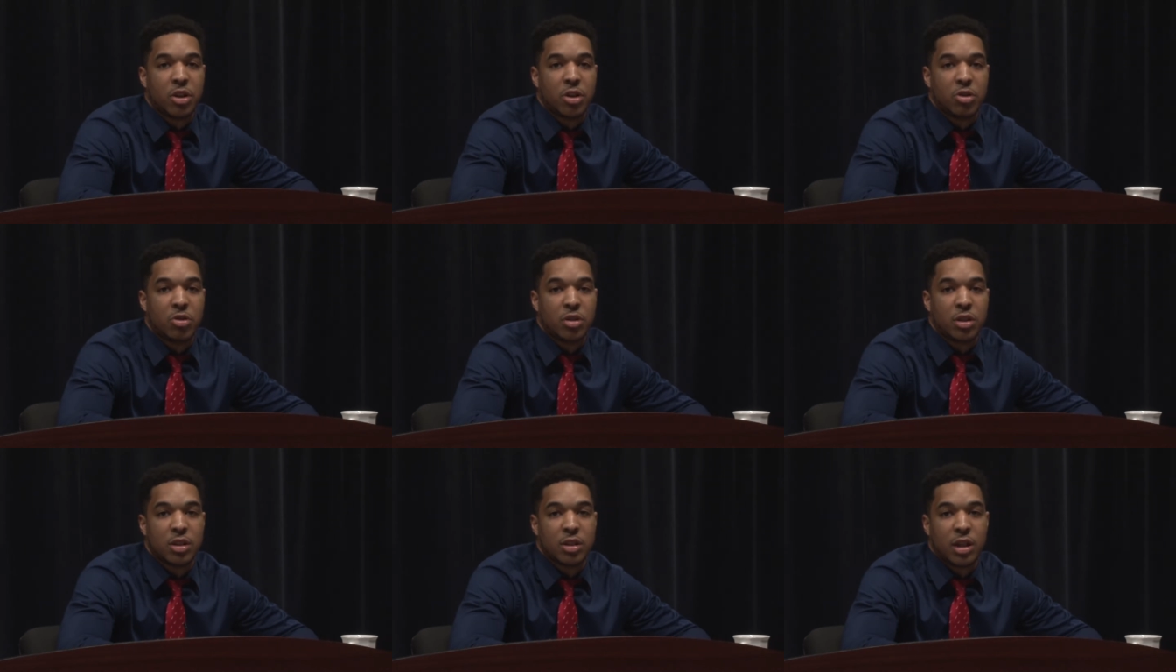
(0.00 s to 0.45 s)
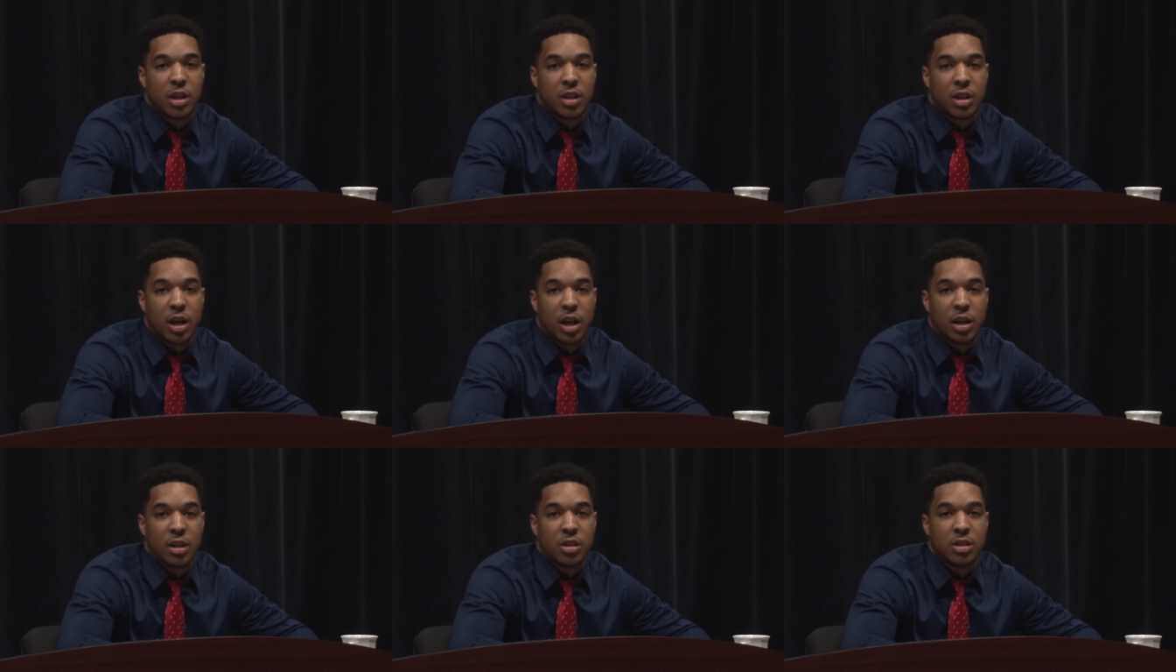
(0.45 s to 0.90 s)
using
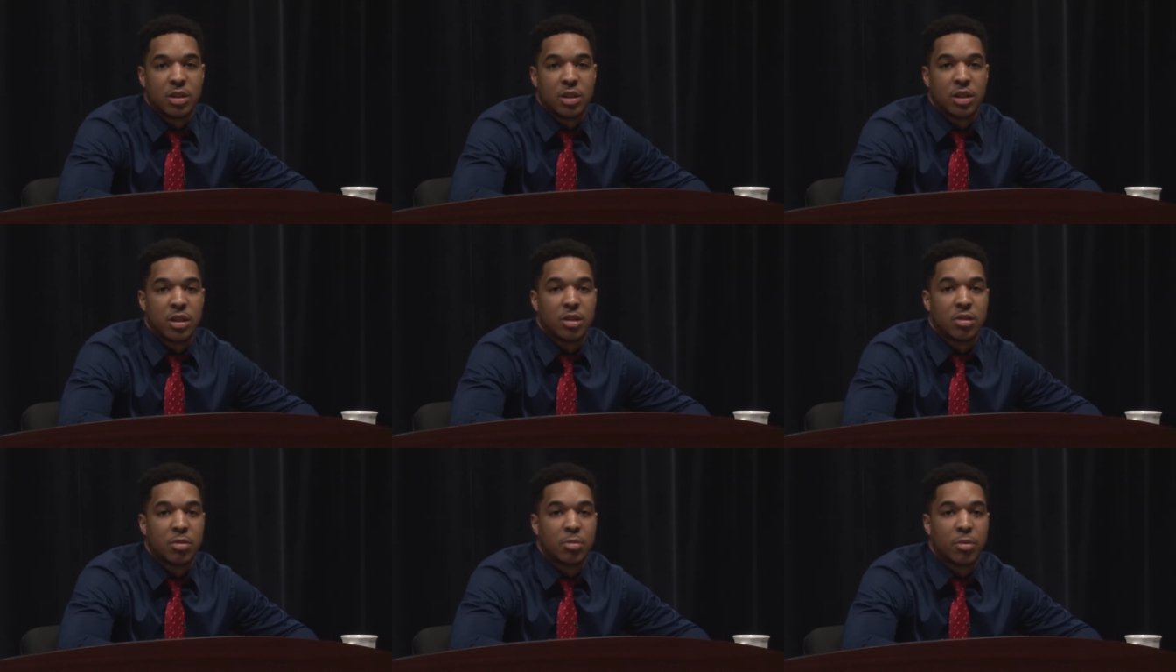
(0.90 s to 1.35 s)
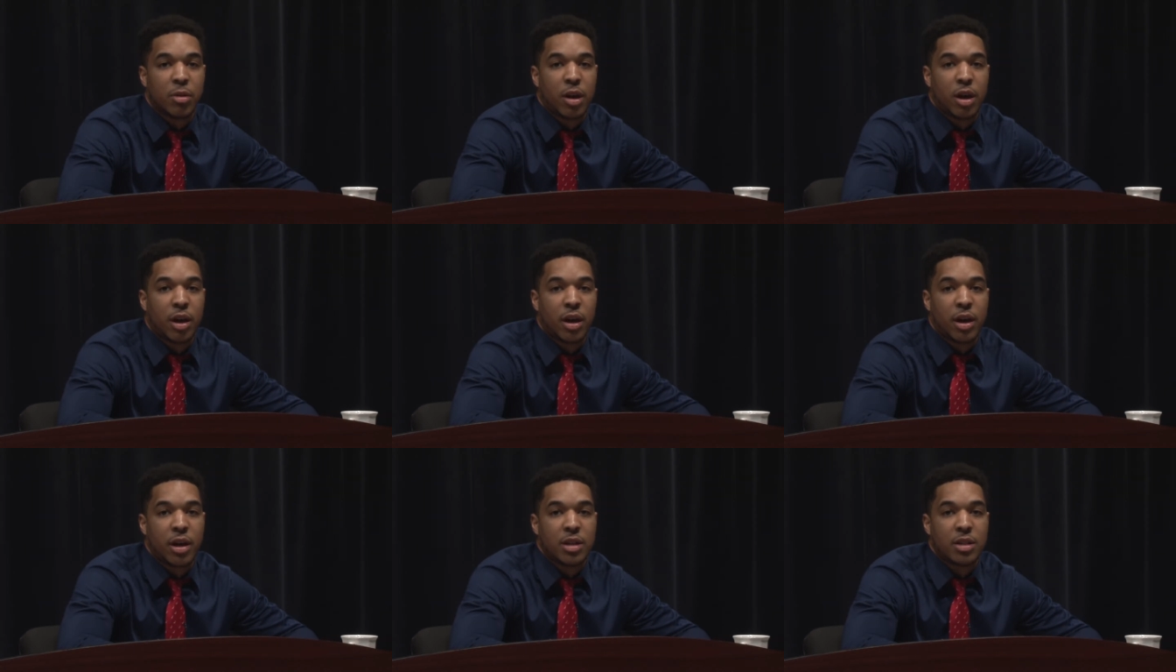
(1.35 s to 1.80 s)
technology to
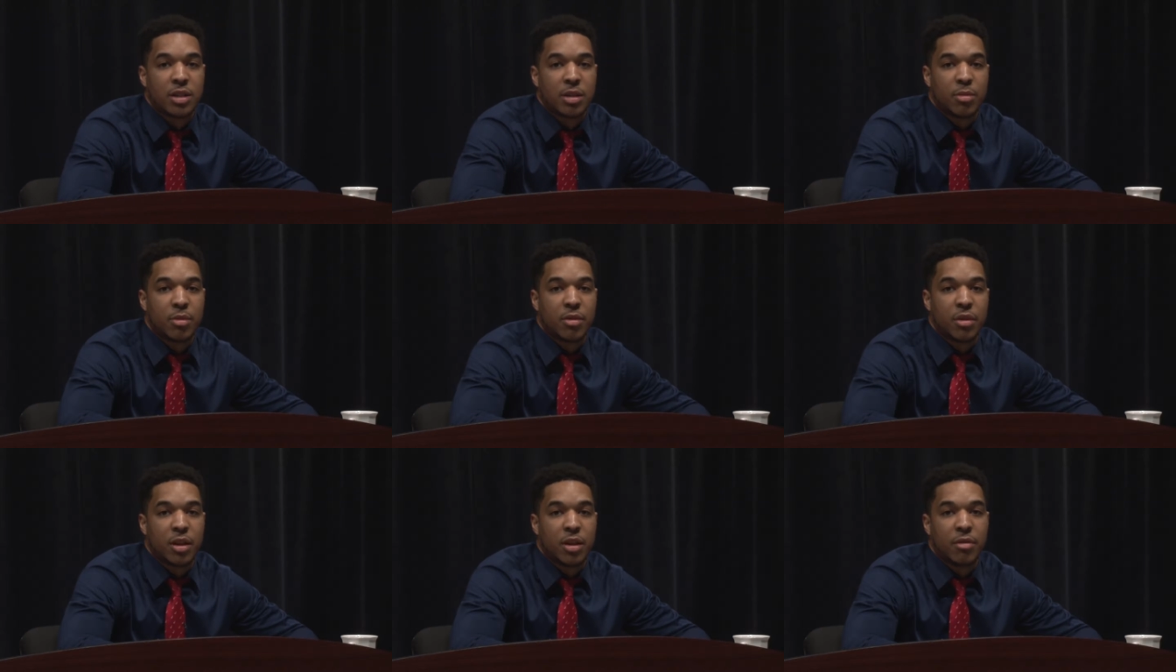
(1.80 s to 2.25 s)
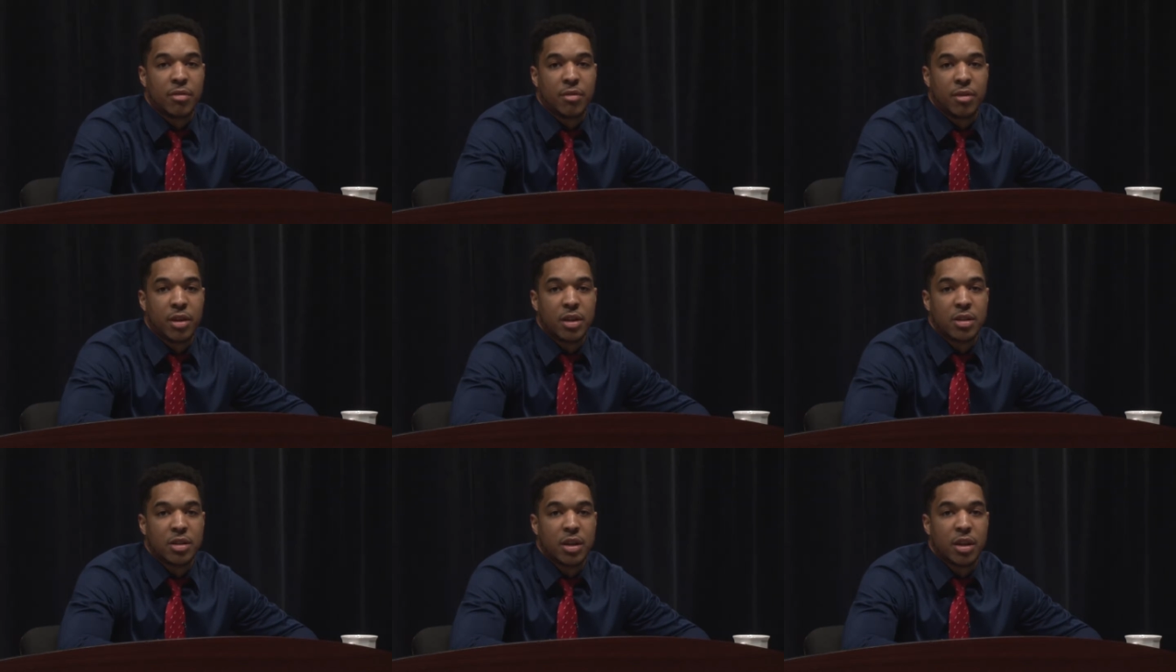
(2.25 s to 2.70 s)
broadcast some of the
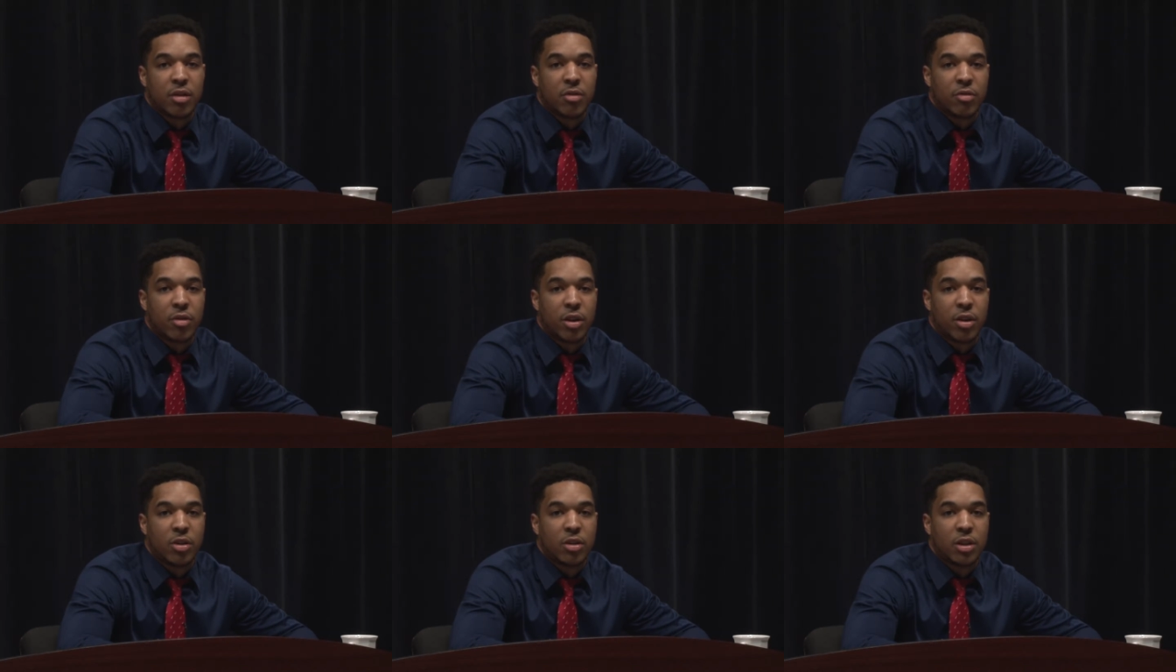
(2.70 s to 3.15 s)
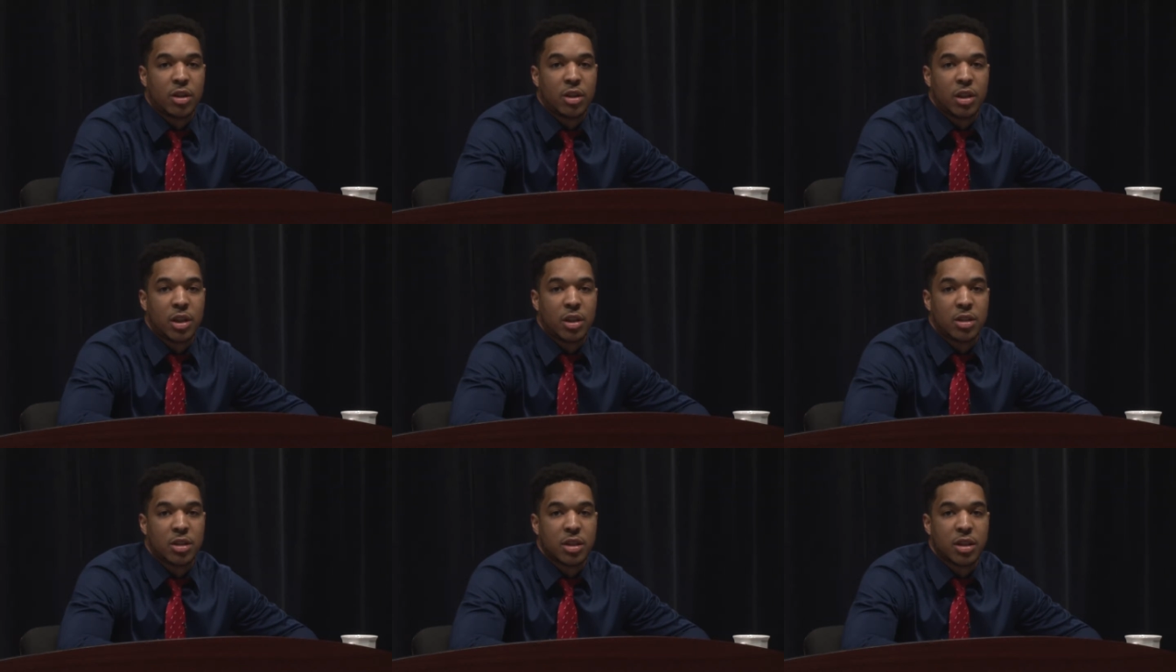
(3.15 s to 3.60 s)
events around the
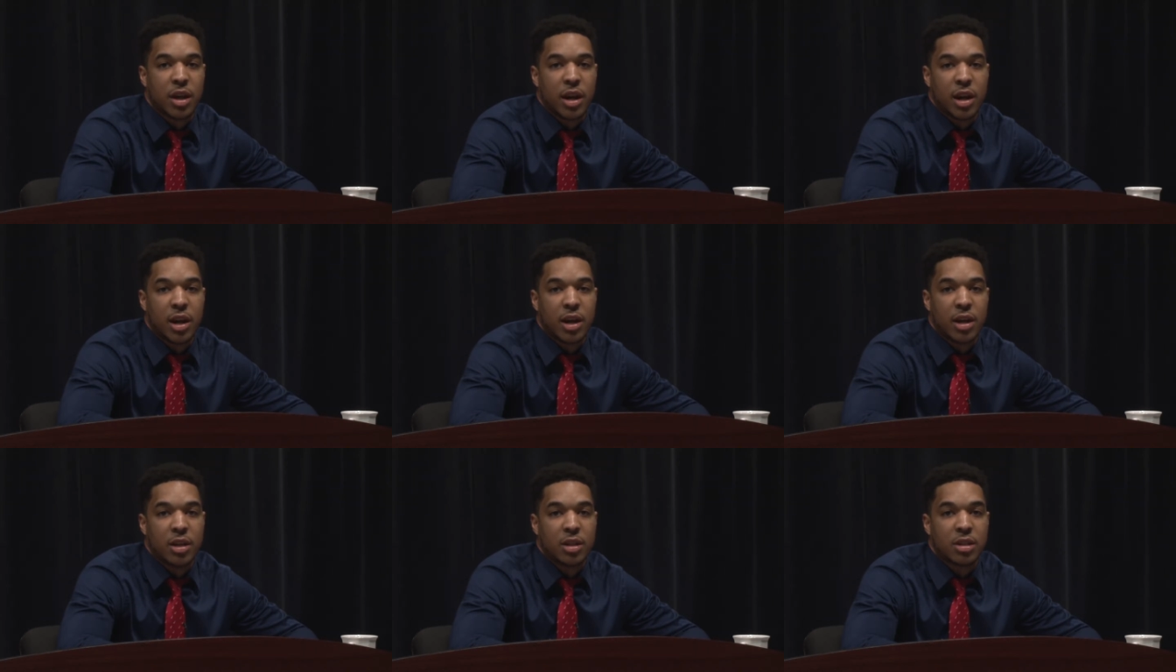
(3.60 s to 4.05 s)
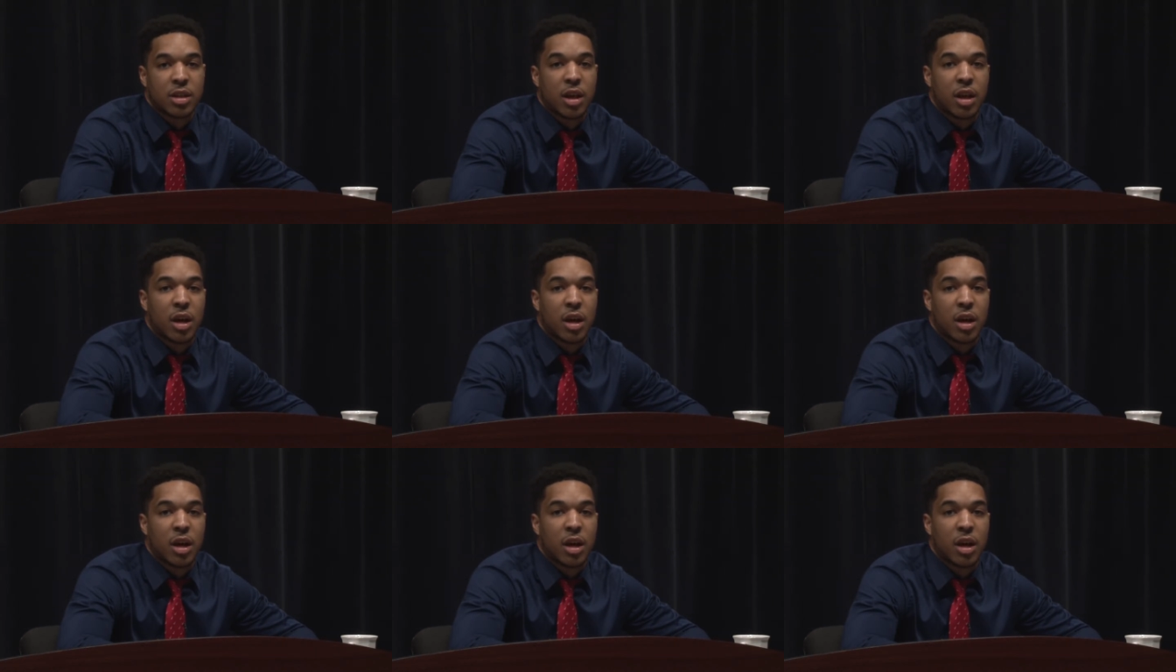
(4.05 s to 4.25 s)
nation as